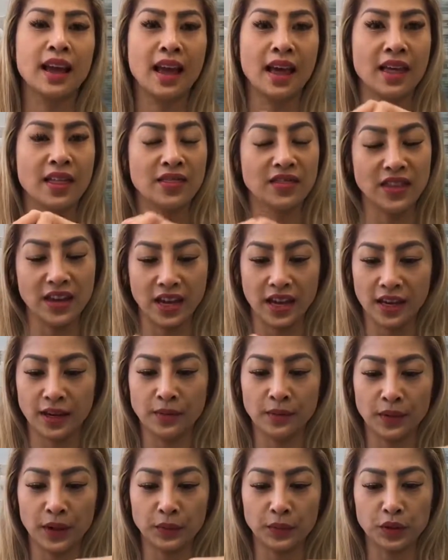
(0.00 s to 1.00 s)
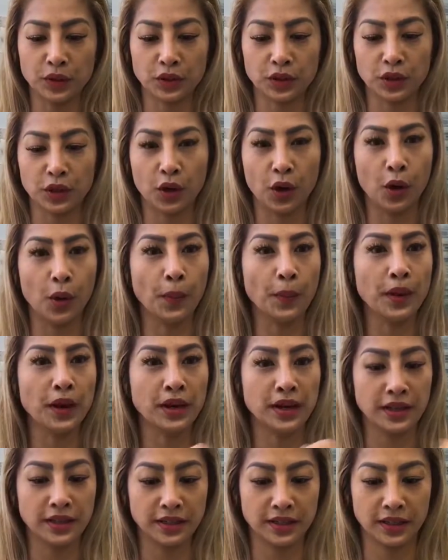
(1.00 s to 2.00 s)
Then I'm just going to open
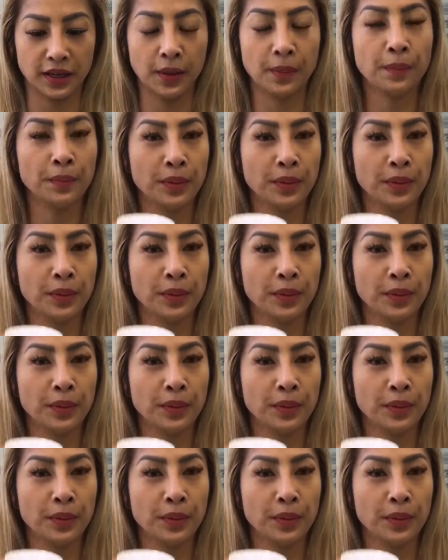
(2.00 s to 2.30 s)
this up.